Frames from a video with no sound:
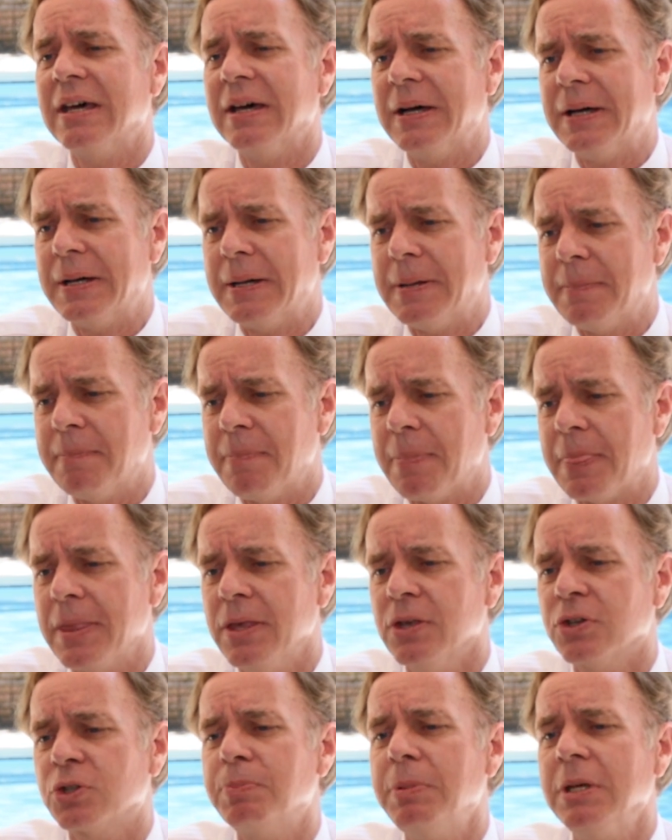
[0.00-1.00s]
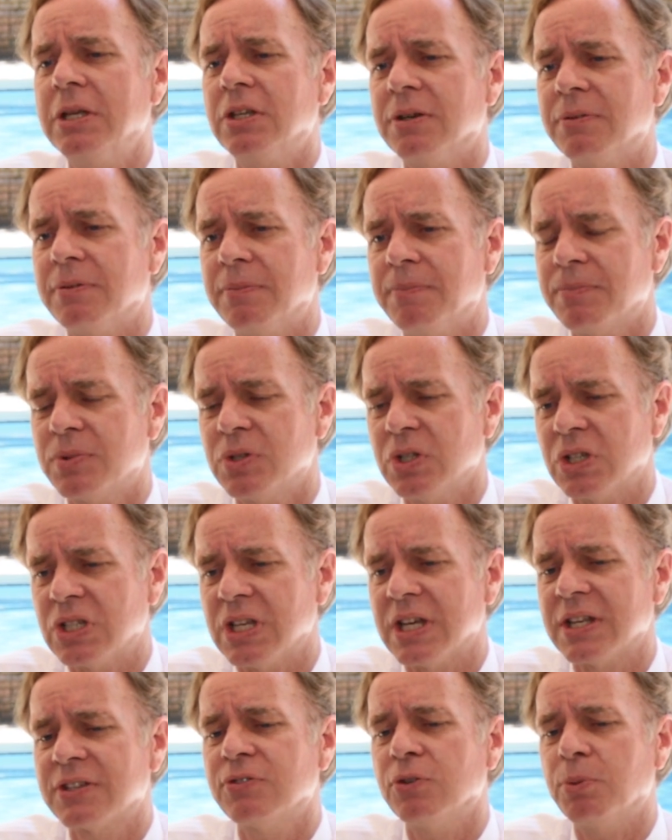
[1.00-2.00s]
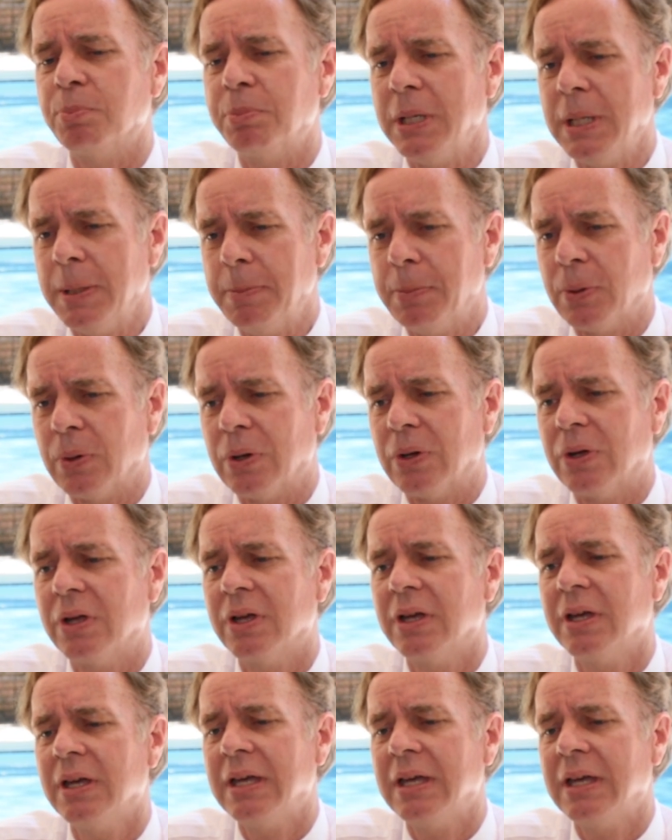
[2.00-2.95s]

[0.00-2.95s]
You'll speak to successful people,